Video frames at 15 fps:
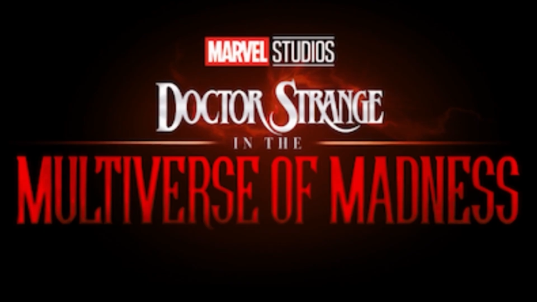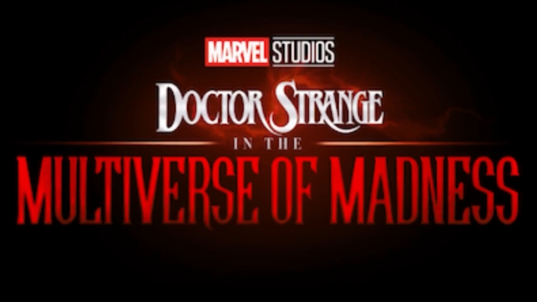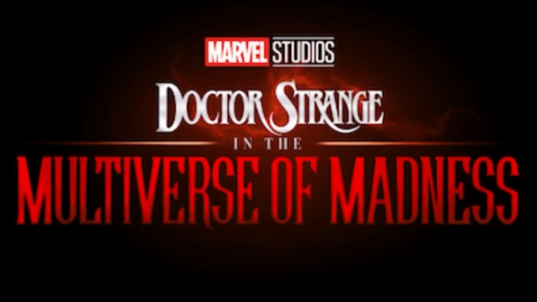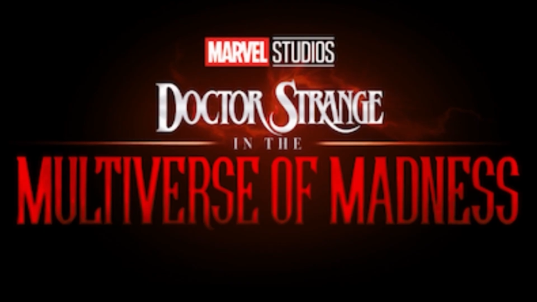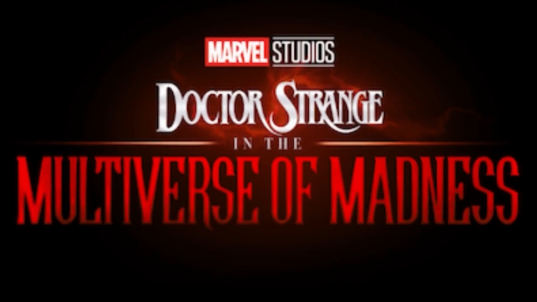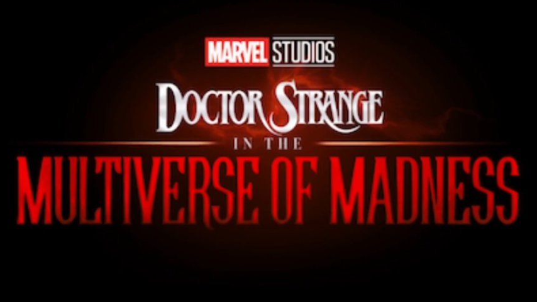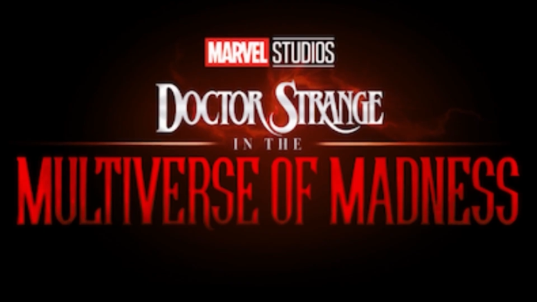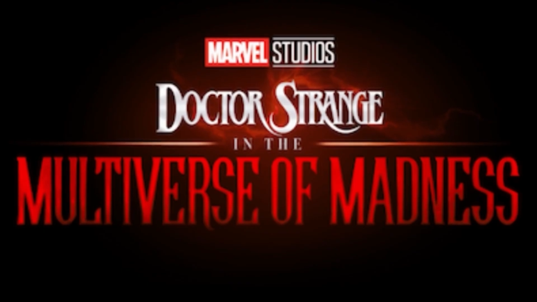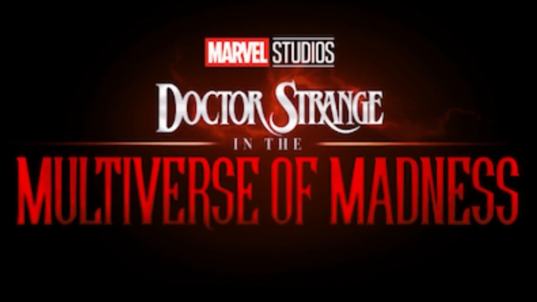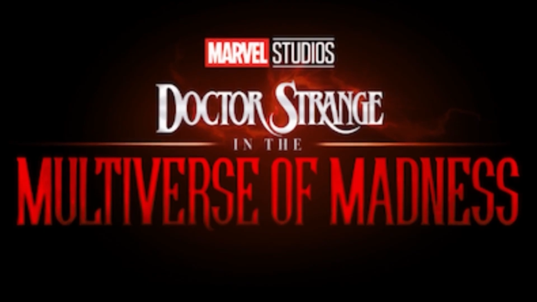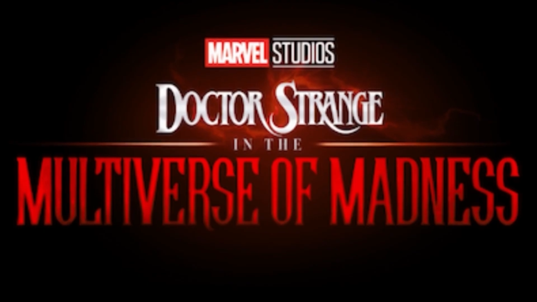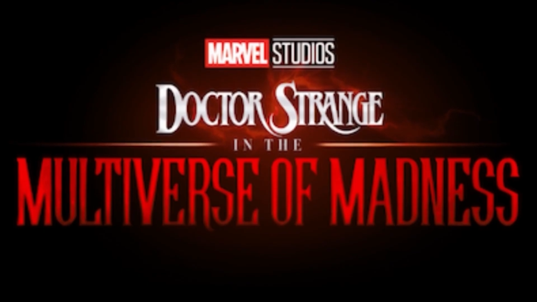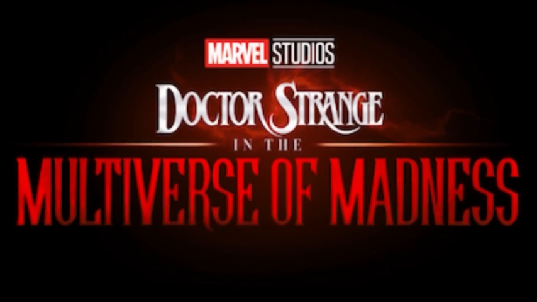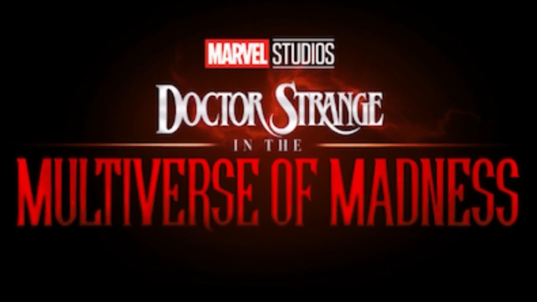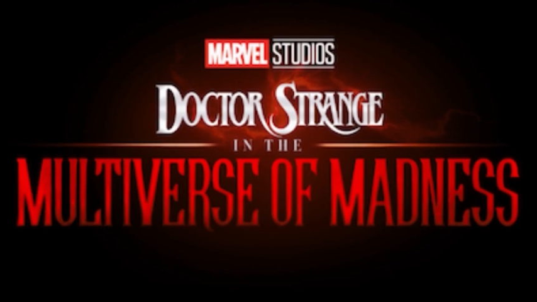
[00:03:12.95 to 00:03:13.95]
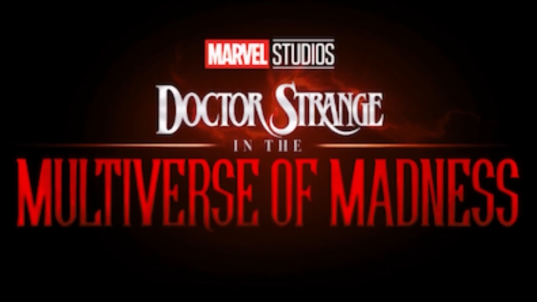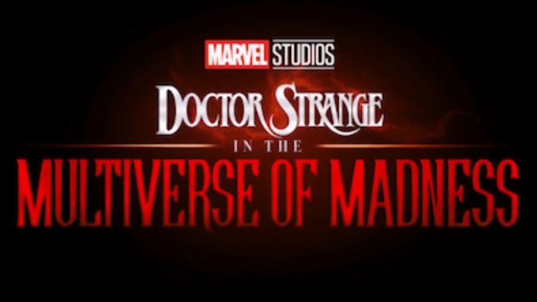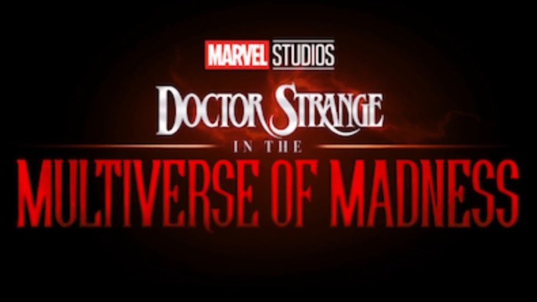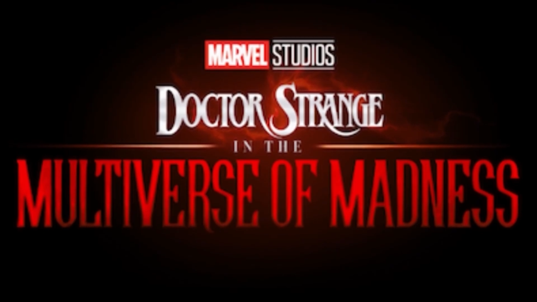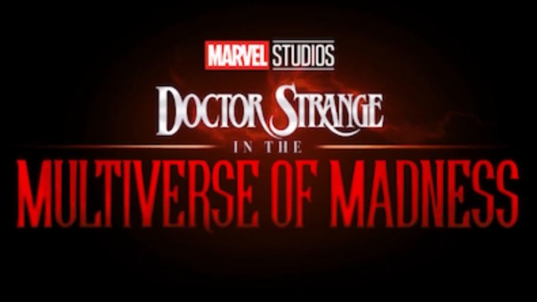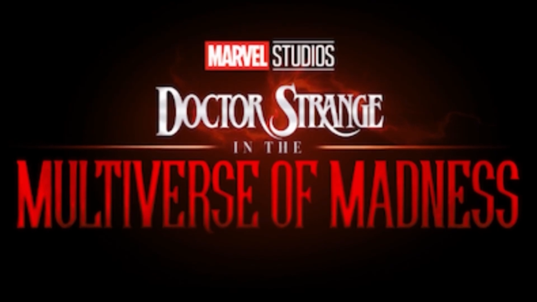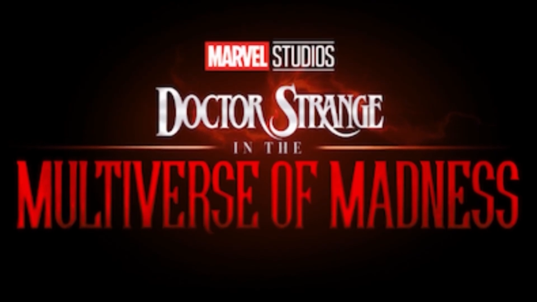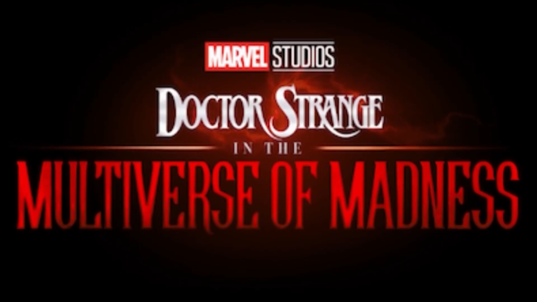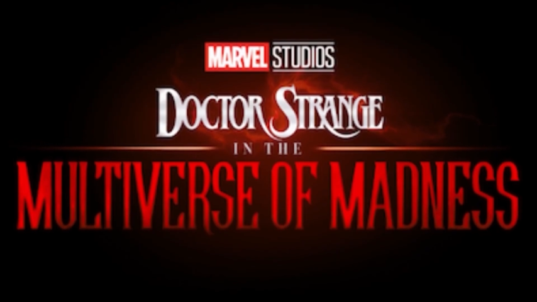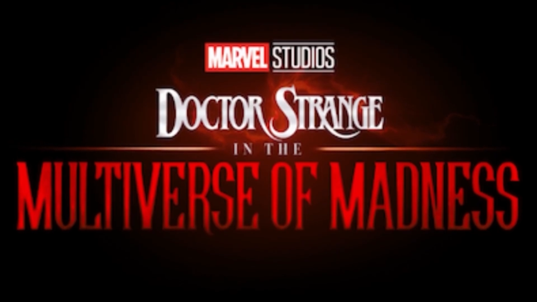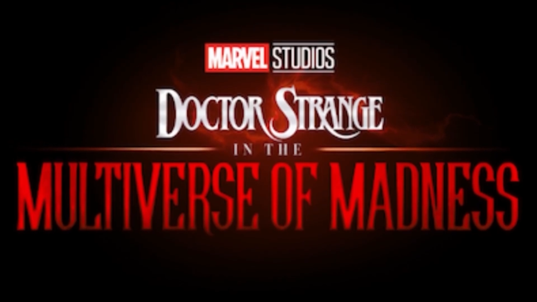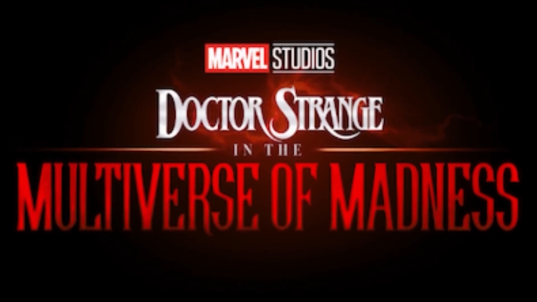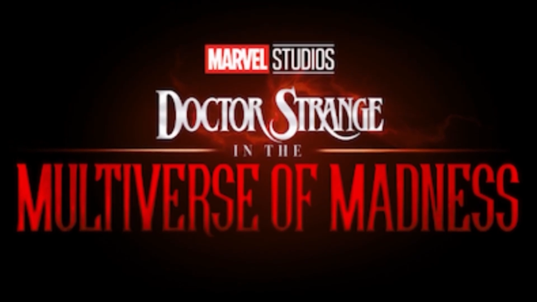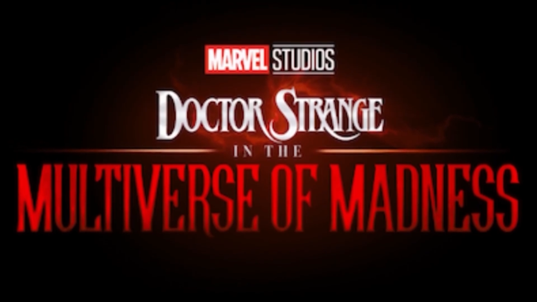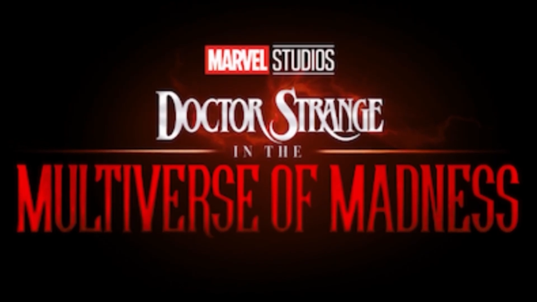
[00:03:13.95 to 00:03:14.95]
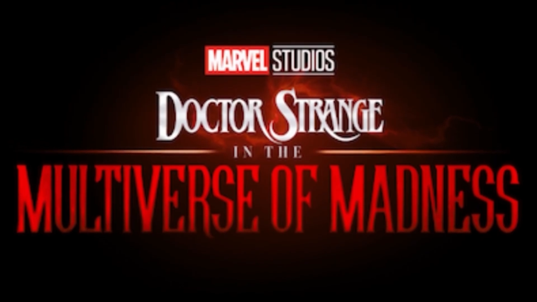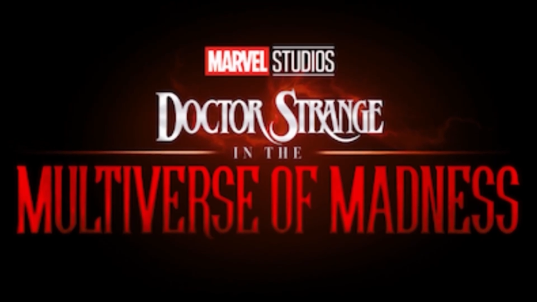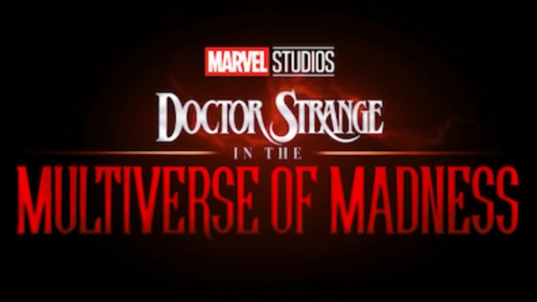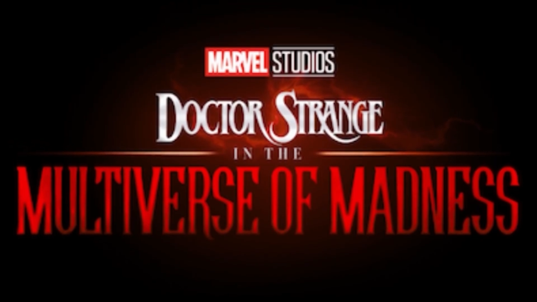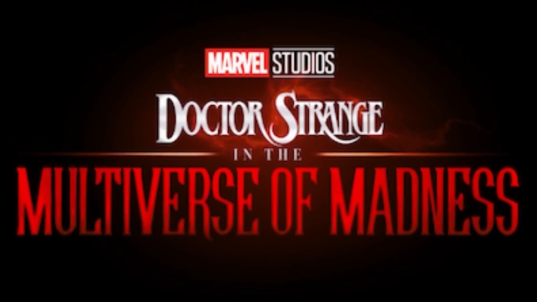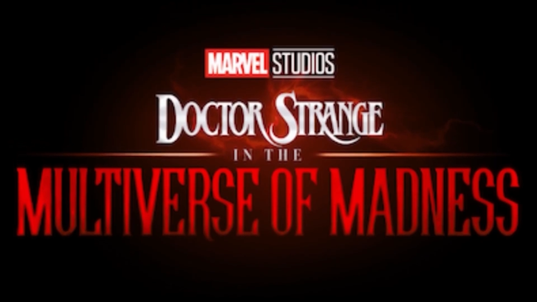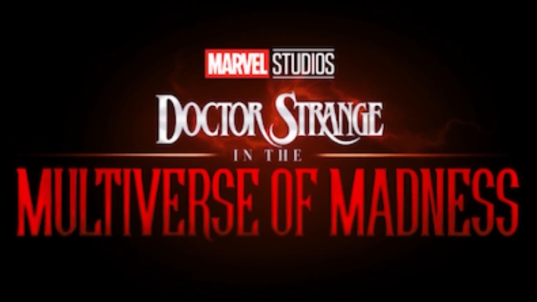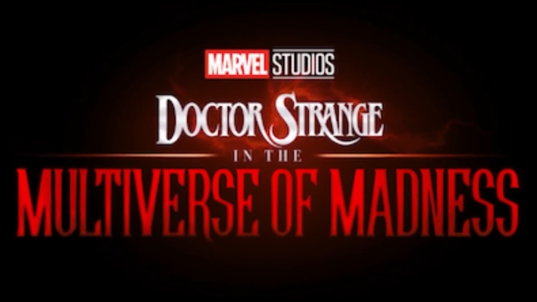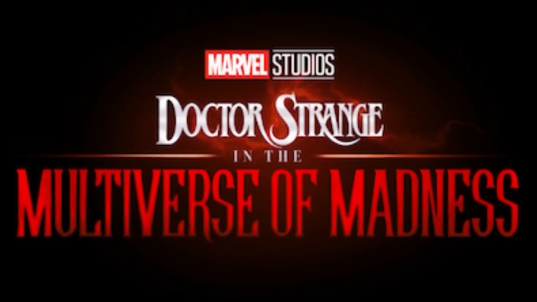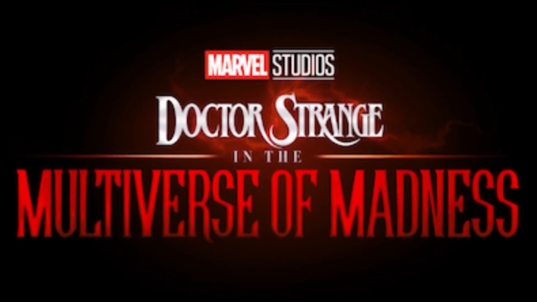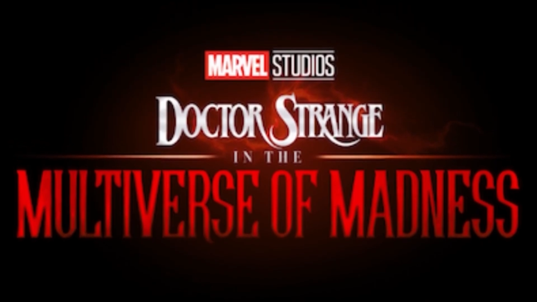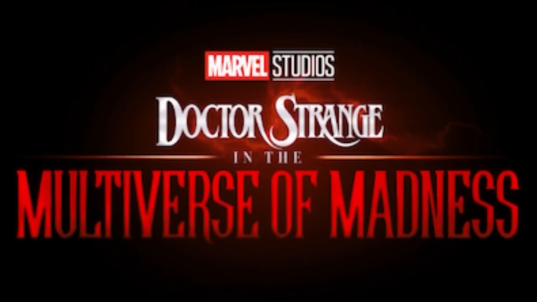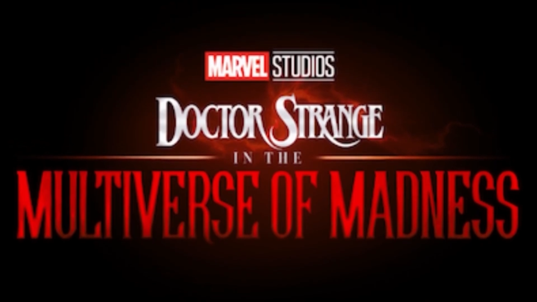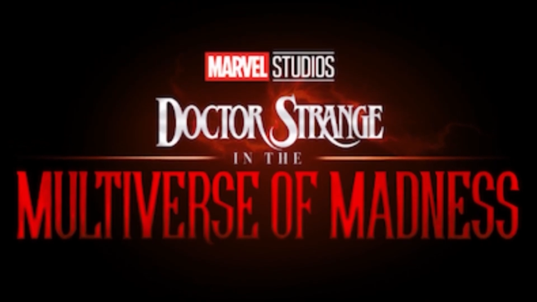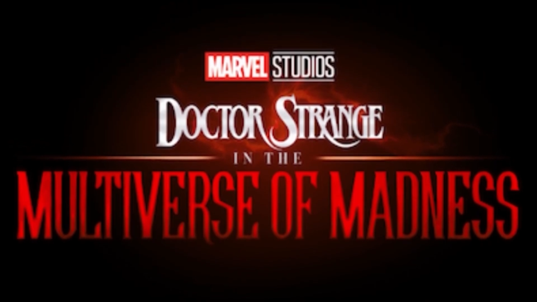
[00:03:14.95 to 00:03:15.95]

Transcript: No face is visible, so there are no lips to read.